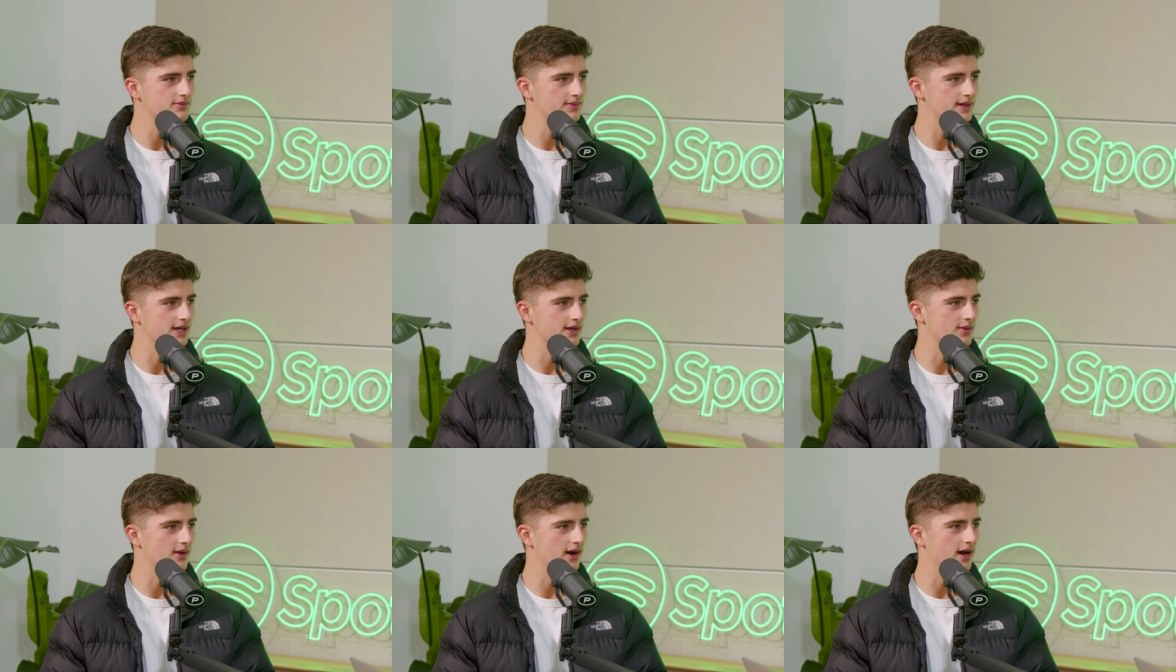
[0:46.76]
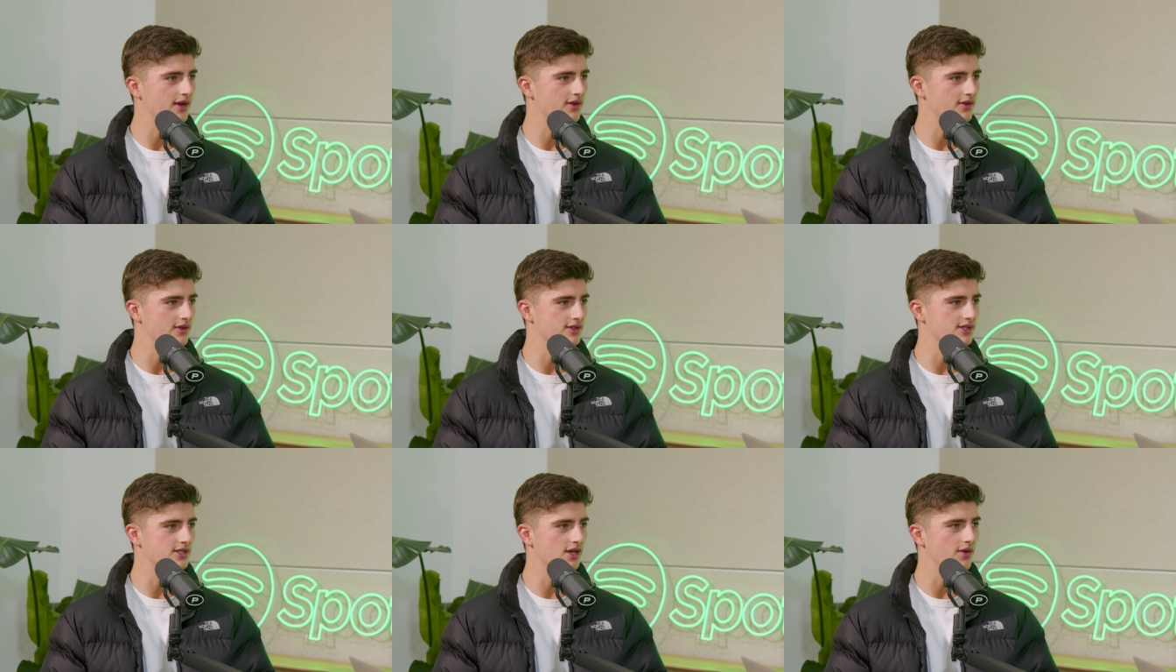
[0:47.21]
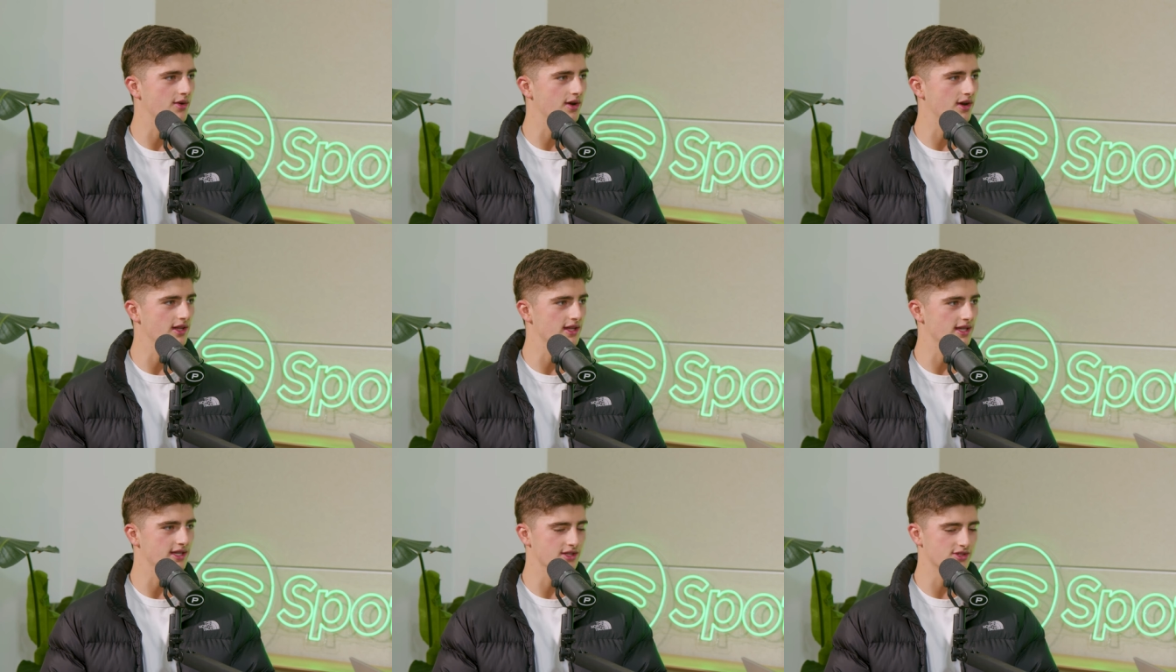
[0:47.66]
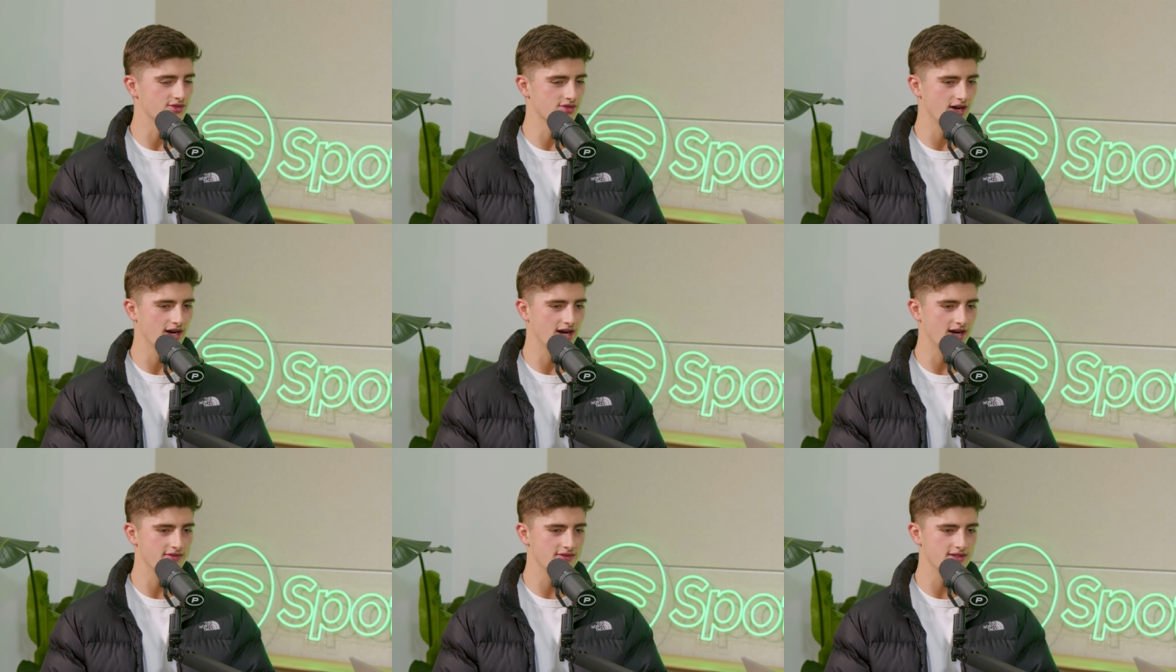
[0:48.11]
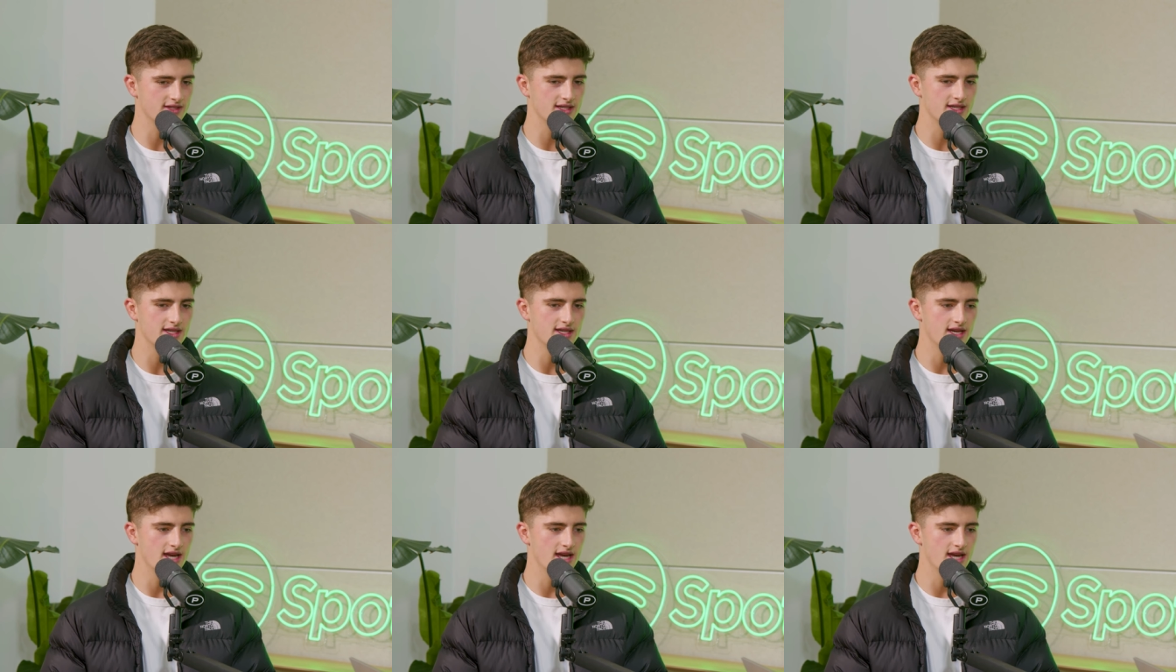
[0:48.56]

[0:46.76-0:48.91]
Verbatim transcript: pick one or so early in the draft.